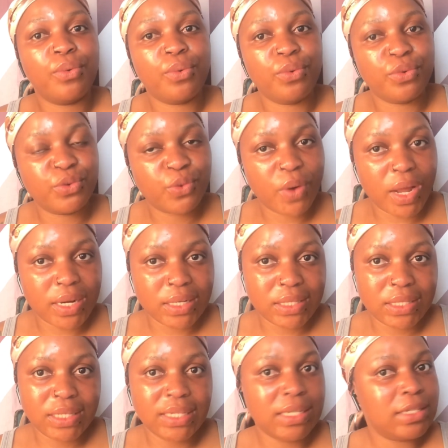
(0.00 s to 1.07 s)
good
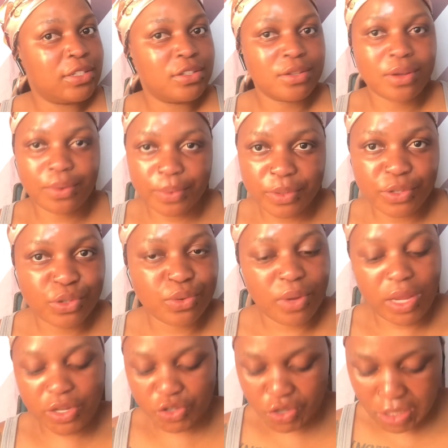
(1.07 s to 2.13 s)
quality, it's going to
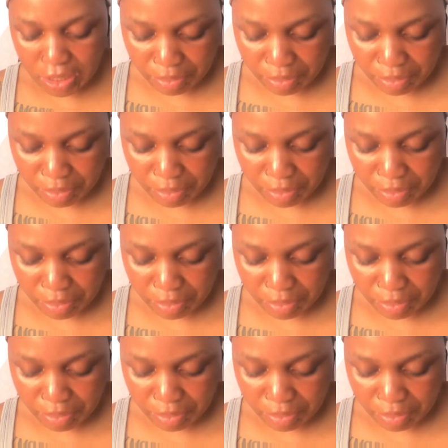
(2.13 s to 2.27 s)
actually